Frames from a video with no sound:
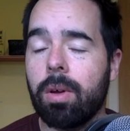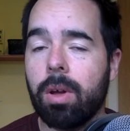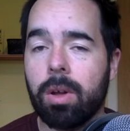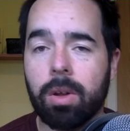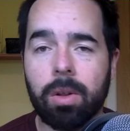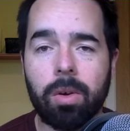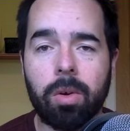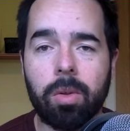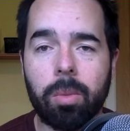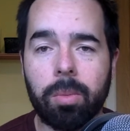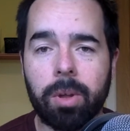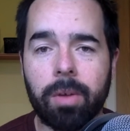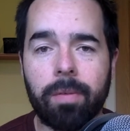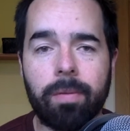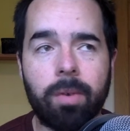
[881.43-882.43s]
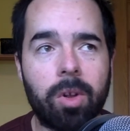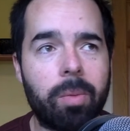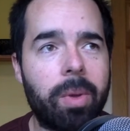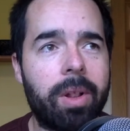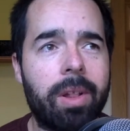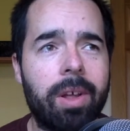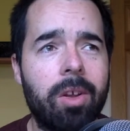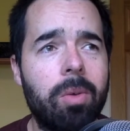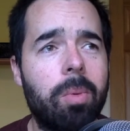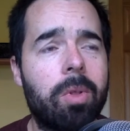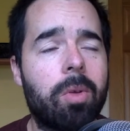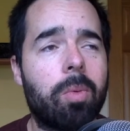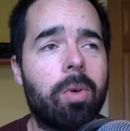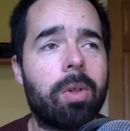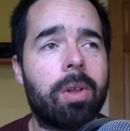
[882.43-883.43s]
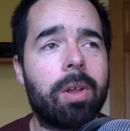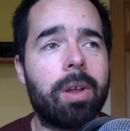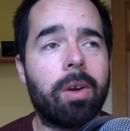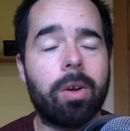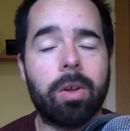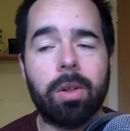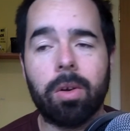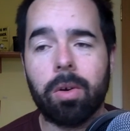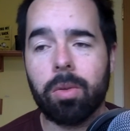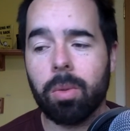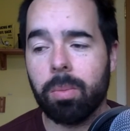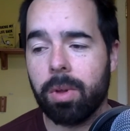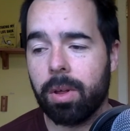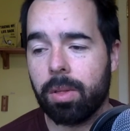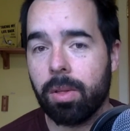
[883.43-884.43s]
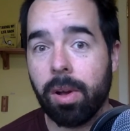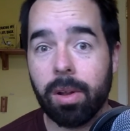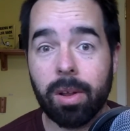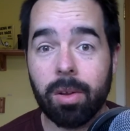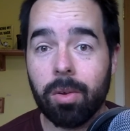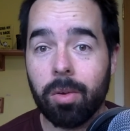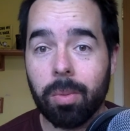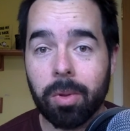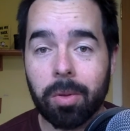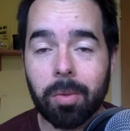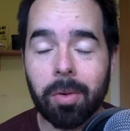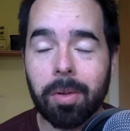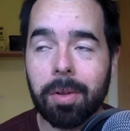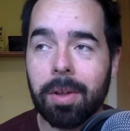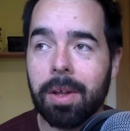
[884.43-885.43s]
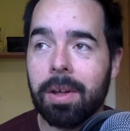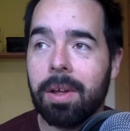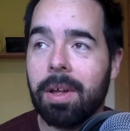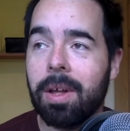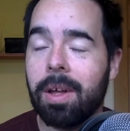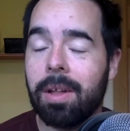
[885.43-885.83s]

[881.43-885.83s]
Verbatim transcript: I could learn something fundamentally new about the world today, or I could learn something slightly new about the world today